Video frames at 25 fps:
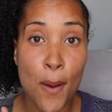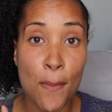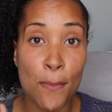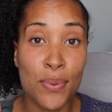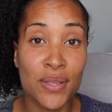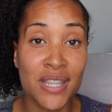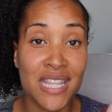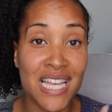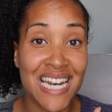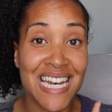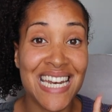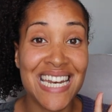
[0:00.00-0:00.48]

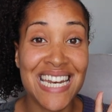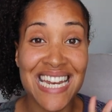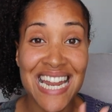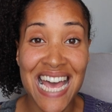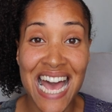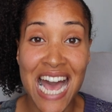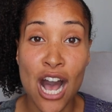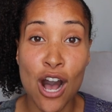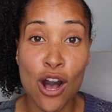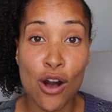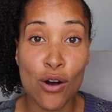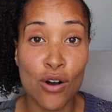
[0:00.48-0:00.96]
But then
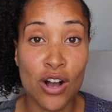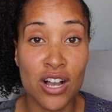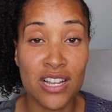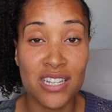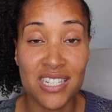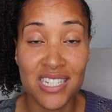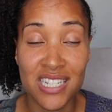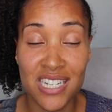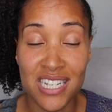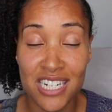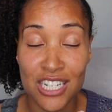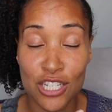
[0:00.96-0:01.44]
now her
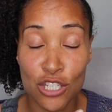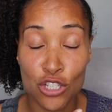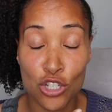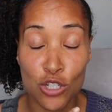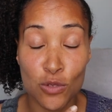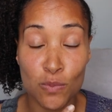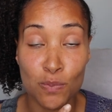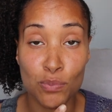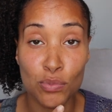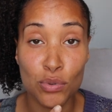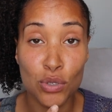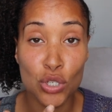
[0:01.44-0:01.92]
skin is
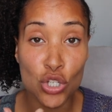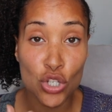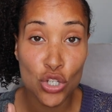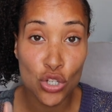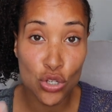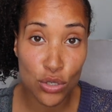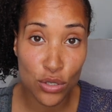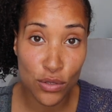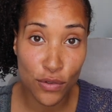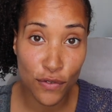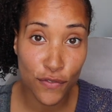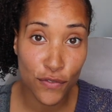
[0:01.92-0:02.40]
just
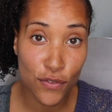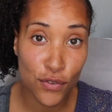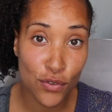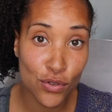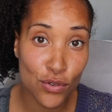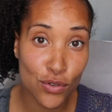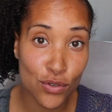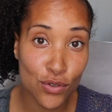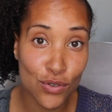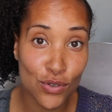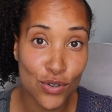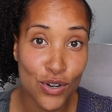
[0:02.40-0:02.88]

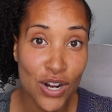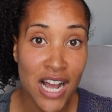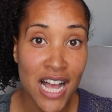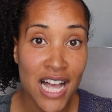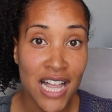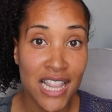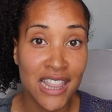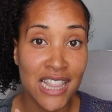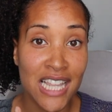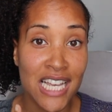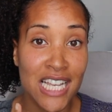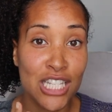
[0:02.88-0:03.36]
beautiful.
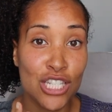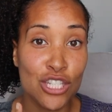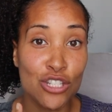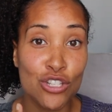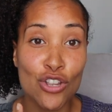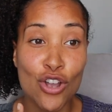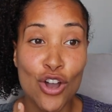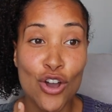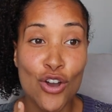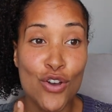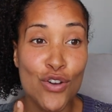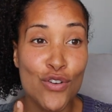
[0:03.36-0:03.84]
There's
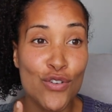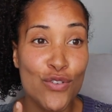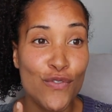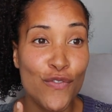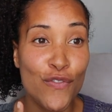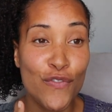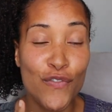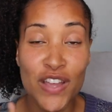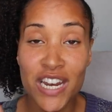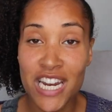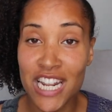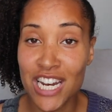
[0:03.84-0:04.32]
no
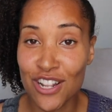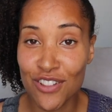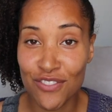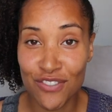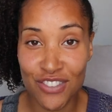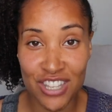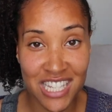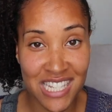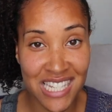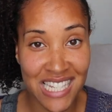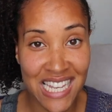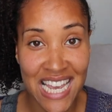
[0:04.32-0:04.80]
thinning on
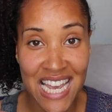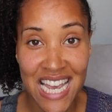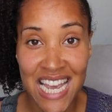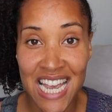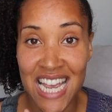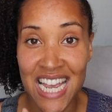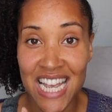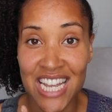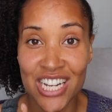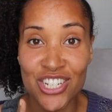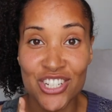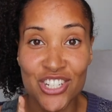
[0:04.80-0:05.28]
the
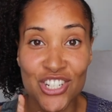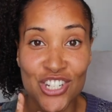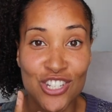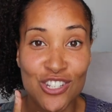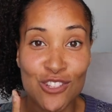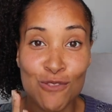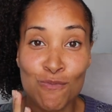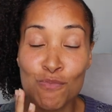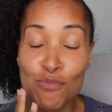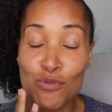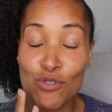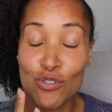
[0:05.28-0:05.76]
skin.
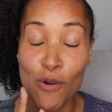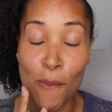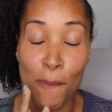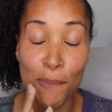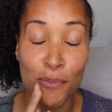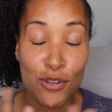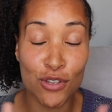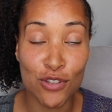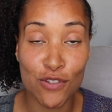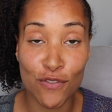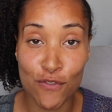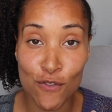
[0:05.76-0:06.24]
She's got
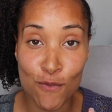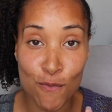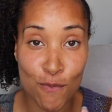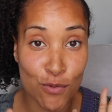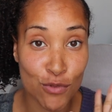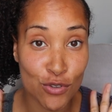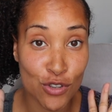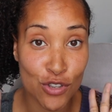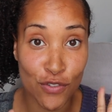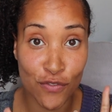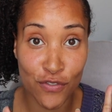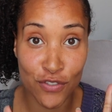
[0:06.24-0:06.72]
beautiful,
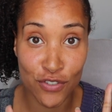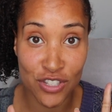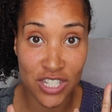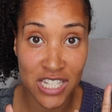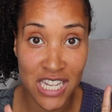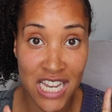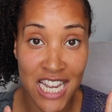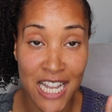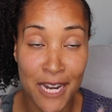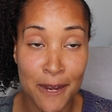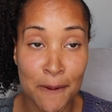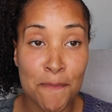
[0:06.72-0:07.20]
beautiful
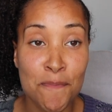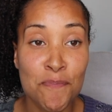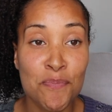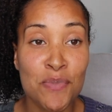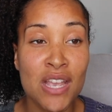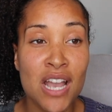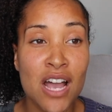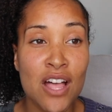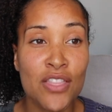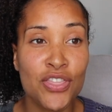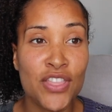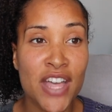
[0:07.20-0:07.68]
skin.
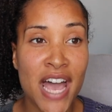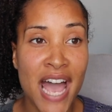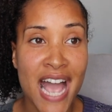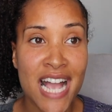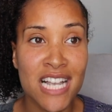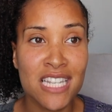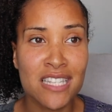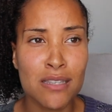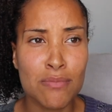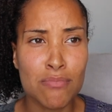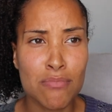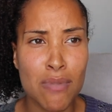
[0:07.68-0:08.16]
The
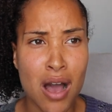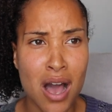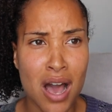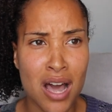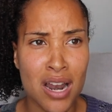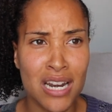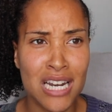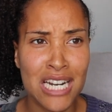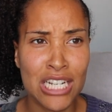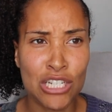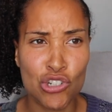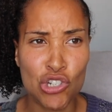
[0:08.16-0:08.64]
eczema
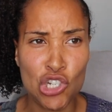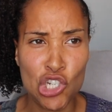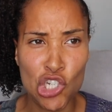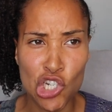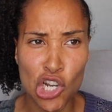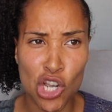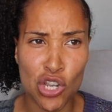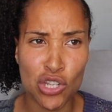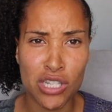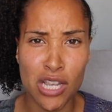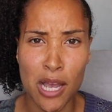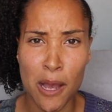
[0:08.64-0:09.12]
literally
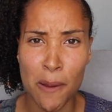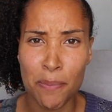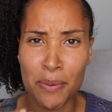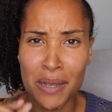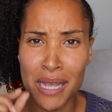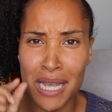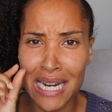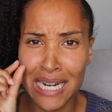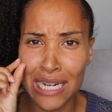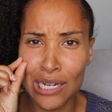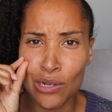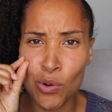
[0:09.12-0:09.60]
shows up
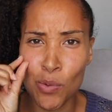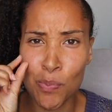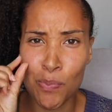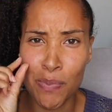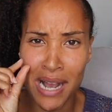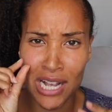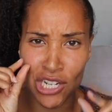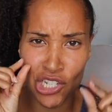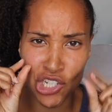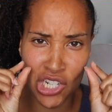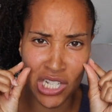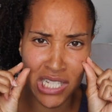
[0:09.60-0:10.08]
in little
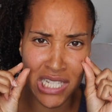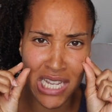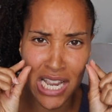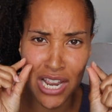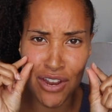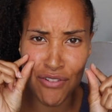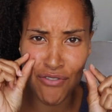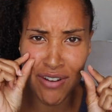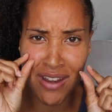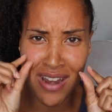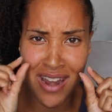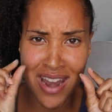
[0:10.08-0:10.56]
patches
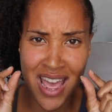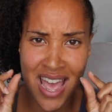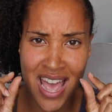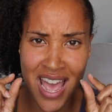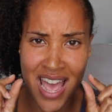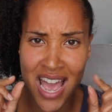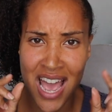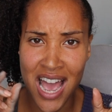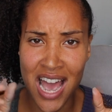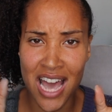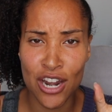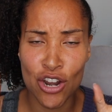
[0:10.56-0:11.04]
here and
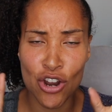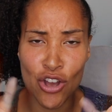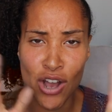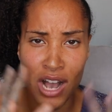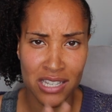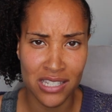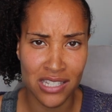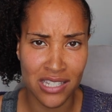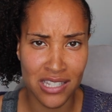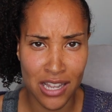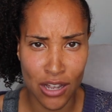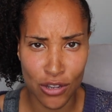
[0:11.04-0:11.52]
there. I know
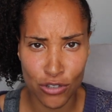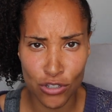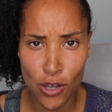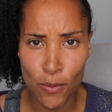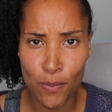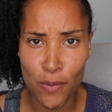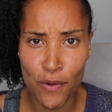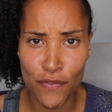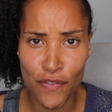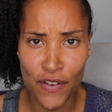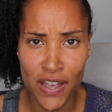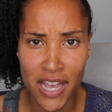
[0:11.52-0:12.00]
how to stay on
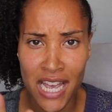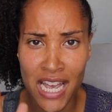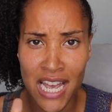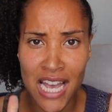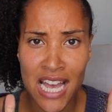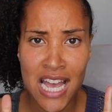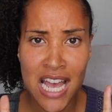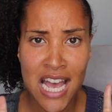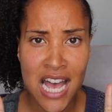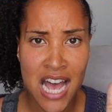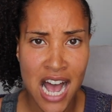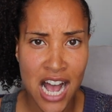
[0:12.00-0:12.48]
top of it.
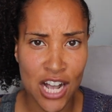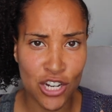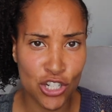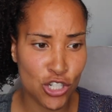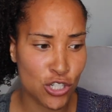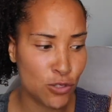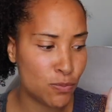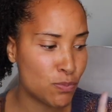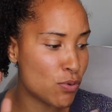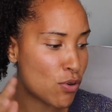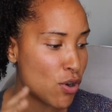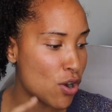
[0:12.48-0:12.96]
I
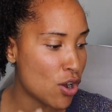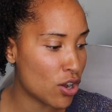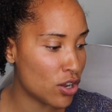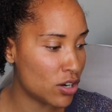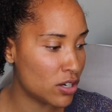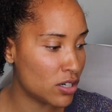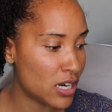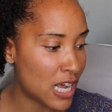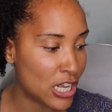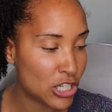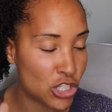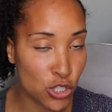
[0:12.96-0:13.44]
just
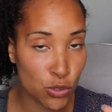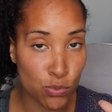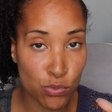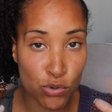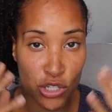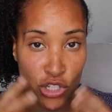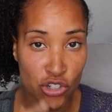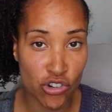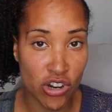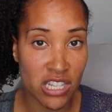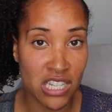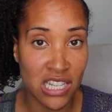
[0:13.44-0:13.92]

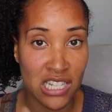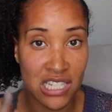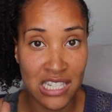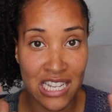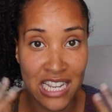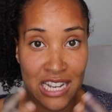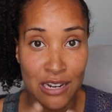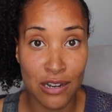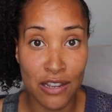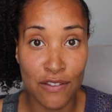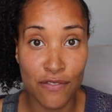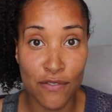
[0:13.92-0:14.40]
moisturize her
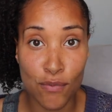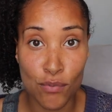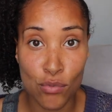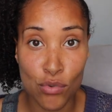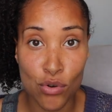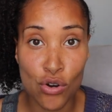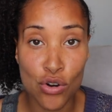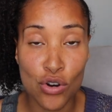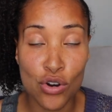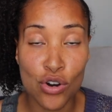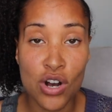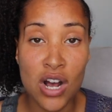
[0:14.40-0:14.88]
skin even
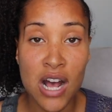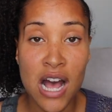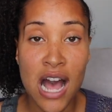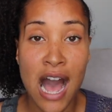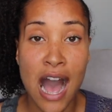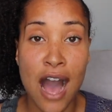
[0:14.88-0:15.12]
more.